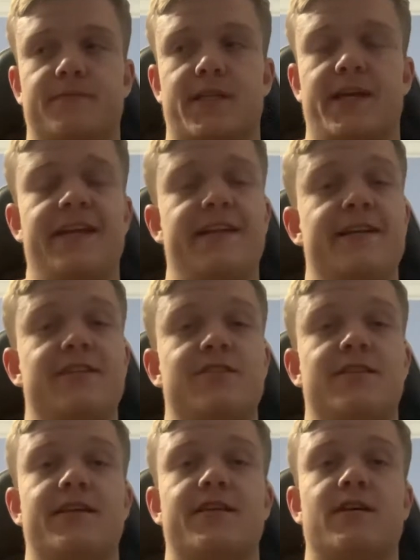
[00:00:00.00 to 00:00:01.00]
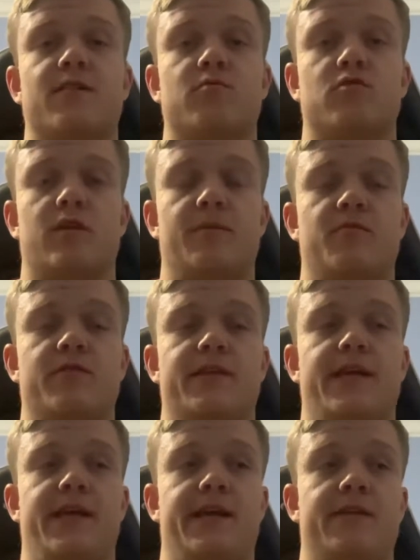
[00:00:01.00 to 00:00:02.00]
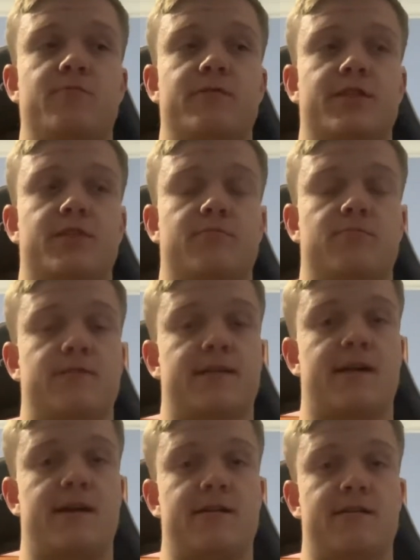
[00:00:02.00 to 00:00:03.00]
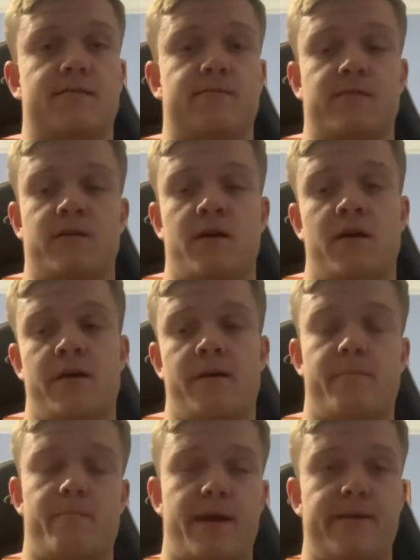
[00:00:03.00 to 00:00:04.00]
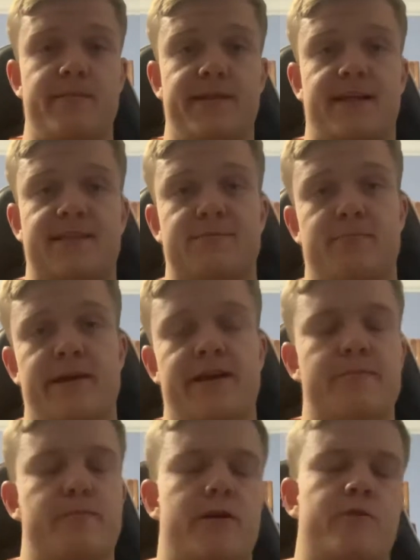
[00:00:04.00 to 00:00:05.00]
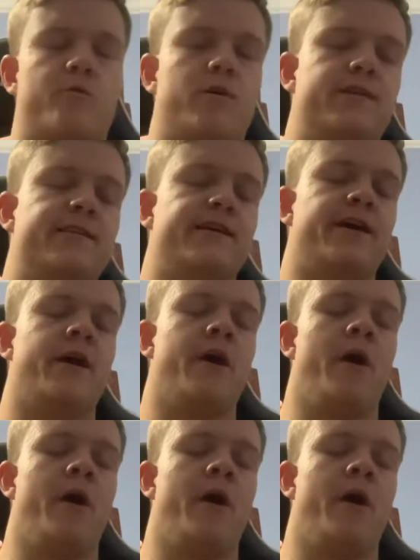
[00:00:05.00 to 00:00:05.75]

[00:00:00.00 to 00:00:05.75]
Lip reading: He did get double dribble at the end, which was kind of, maybe that's big, but it wasn't.